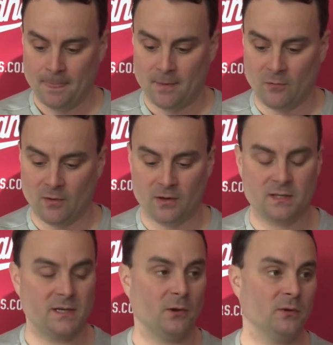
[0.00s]
very
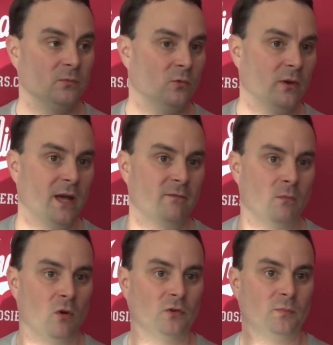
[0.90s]
seldom will we have
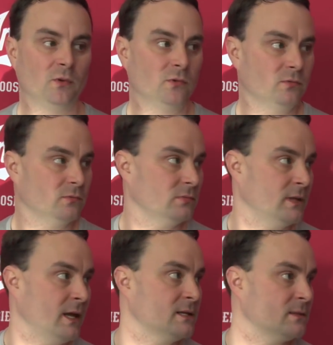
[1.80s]
multiple
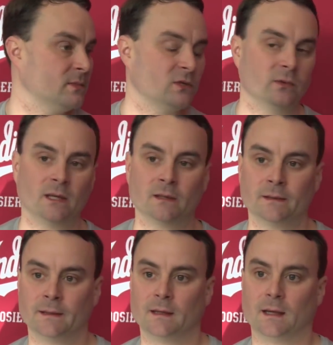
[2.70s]
days in between
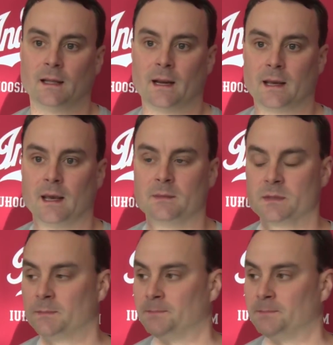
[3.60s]
a lot of games.